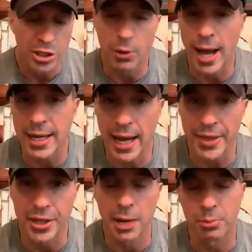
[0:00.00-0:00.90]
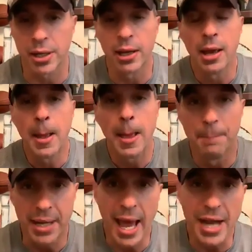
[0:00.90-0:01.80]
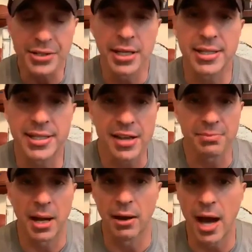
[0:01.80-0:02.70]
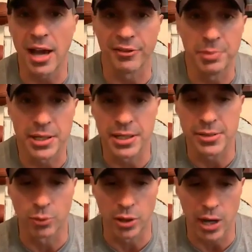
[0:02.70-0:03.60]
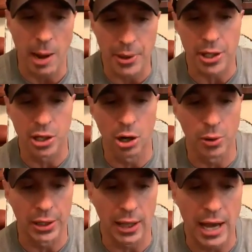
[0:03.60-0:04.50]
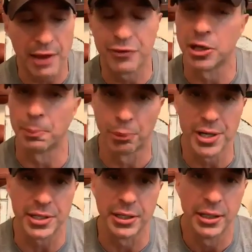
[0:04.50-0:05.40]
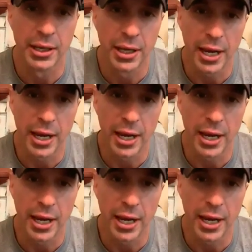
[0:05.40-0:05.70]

So I got that upbringing. But actually, it saves my life because where I'm going to go in life into prison